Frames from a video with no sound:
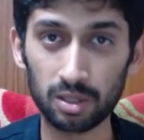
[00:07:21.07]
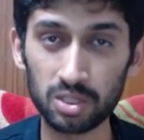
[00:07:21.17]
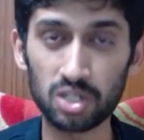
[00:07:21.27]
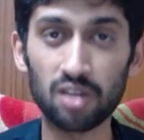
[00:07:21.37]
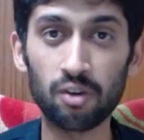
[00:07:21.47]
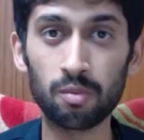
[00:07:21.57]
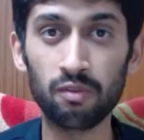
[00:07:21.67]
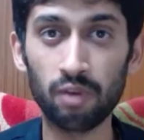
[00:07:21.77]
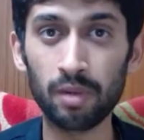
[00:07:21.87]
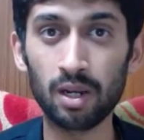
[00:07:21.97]
Register for
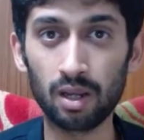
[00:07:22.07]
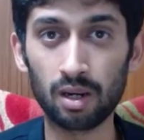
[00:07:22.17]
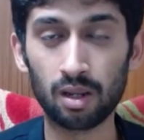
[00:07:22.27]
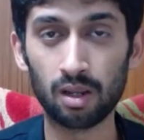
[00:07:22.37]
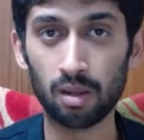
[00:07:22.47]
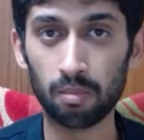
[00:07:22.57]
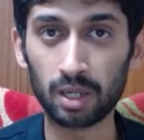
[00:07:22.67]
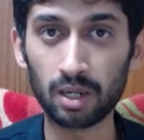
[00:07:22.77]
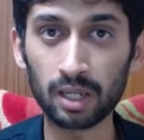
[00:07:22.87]
my webinar by